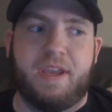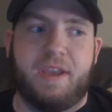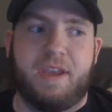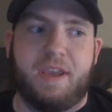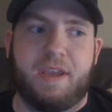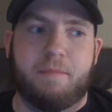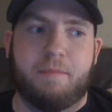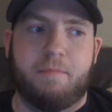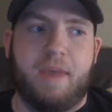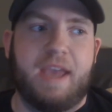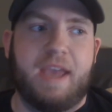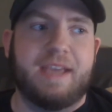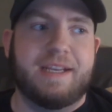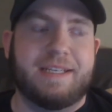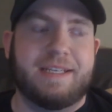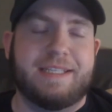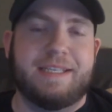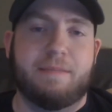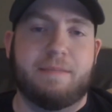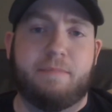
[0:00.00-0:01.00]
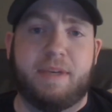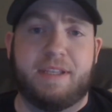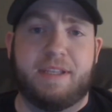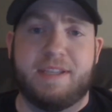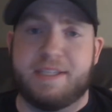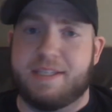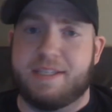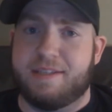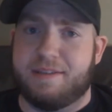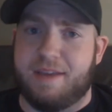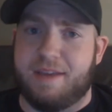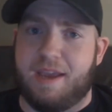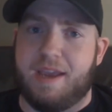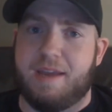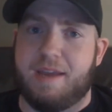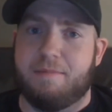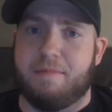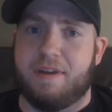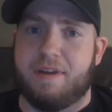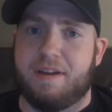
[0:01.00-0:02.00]
it may indeed be the
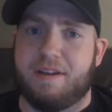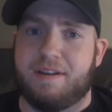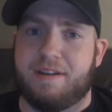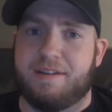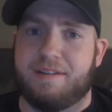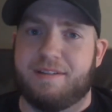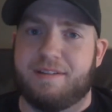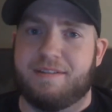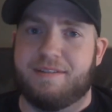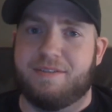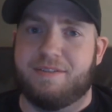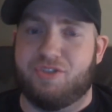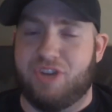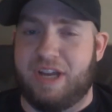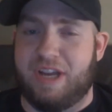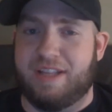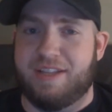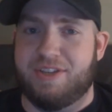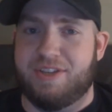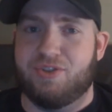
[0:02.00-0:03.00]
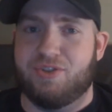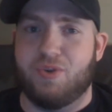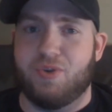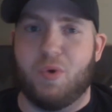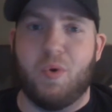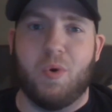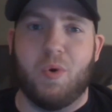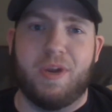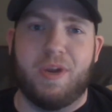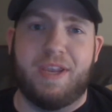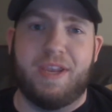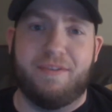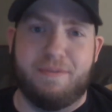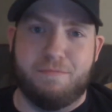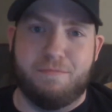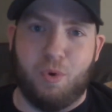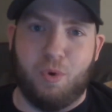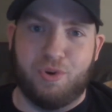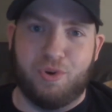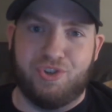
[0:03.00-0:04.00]
same challenge or even
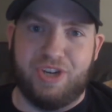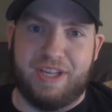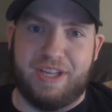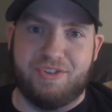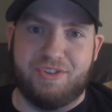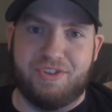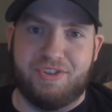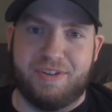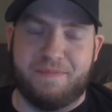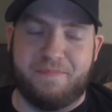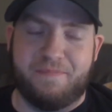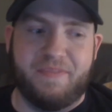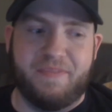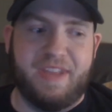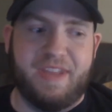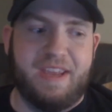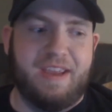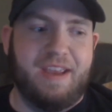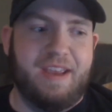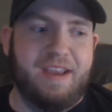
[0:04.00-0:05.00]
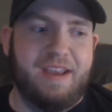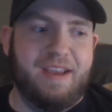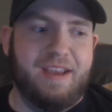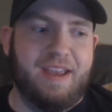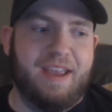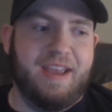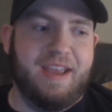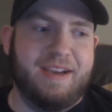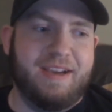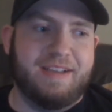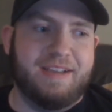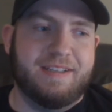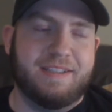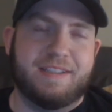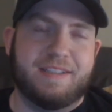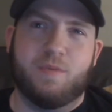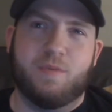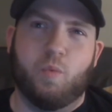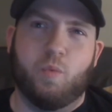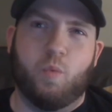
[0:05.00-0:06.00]
more challenging. And
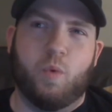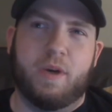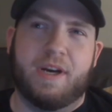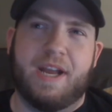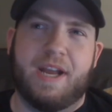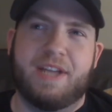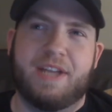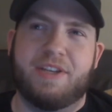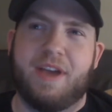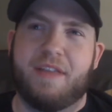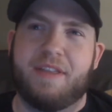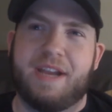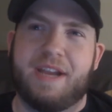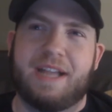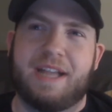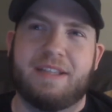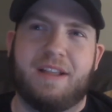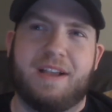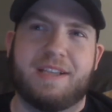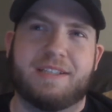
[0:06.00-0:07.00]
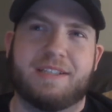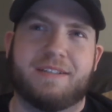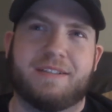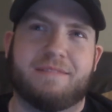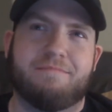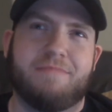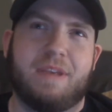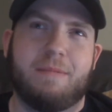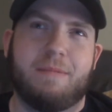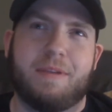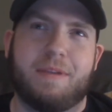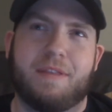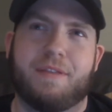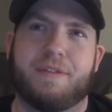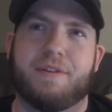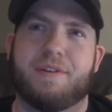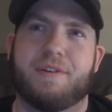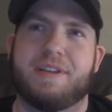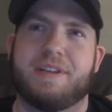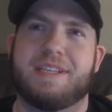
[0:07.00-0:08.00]
what did I think I lost maybe
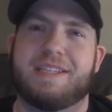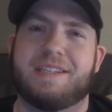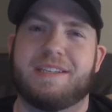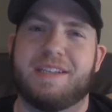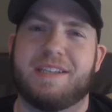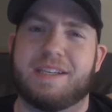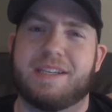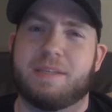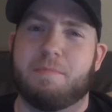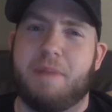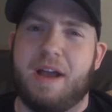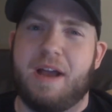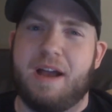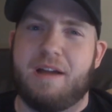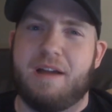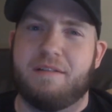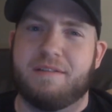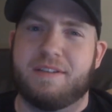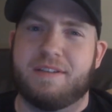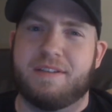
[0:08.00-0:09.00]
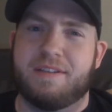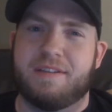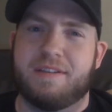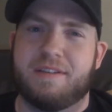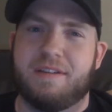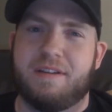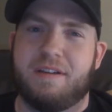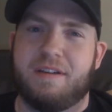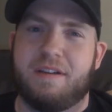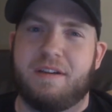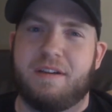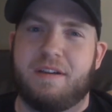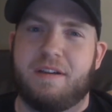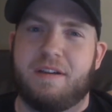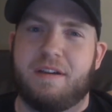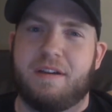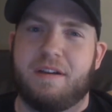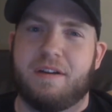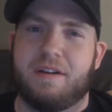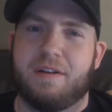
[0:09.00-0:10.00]
36 pounds
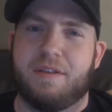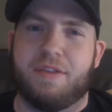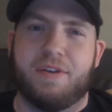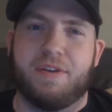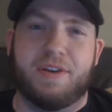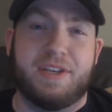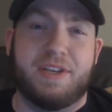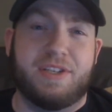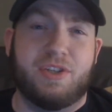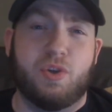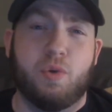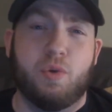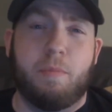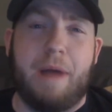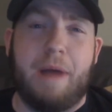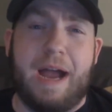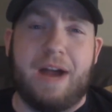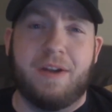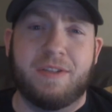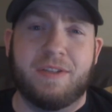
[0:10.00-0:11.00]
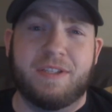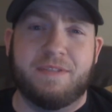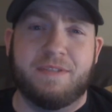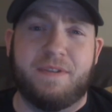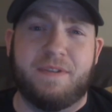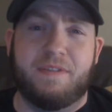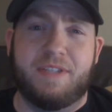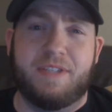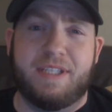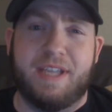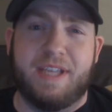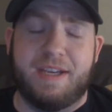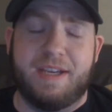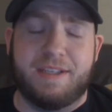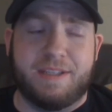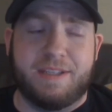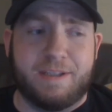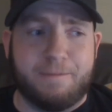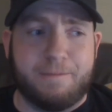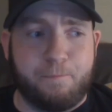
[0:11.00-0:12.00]
or 32 pounds in 50
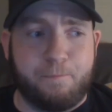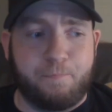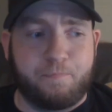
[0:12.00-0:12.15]
days.